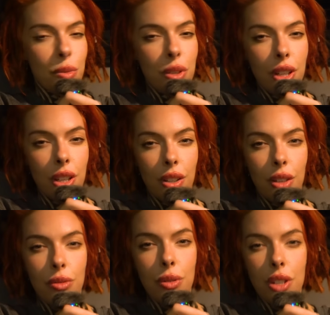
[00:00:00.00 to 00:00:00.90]
I'm really
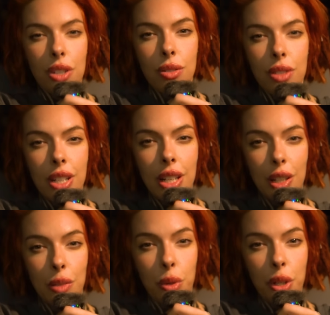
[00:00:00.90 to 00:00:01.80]
looking forward to seeing it
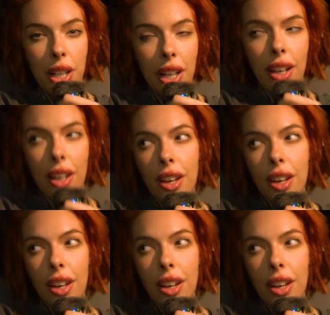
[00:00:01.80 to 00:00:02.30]
in the morning.